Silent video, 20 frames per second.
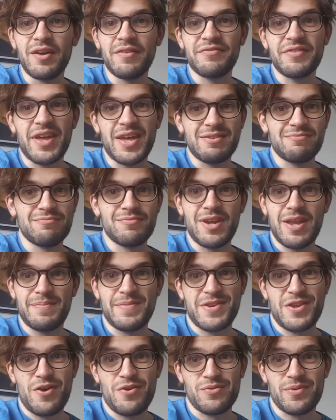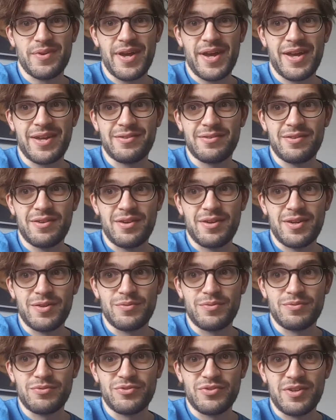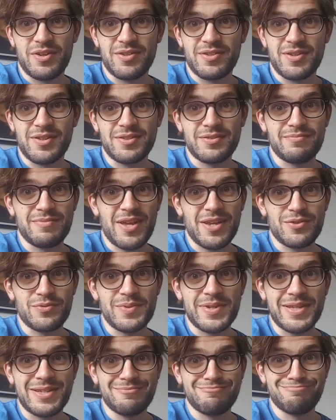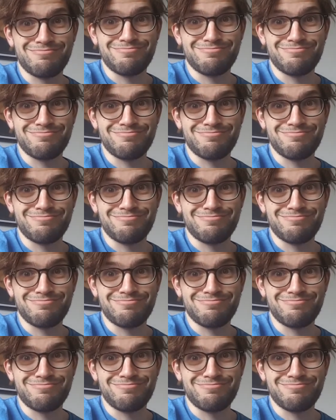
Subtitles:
then let me know and I will try and sing them next week.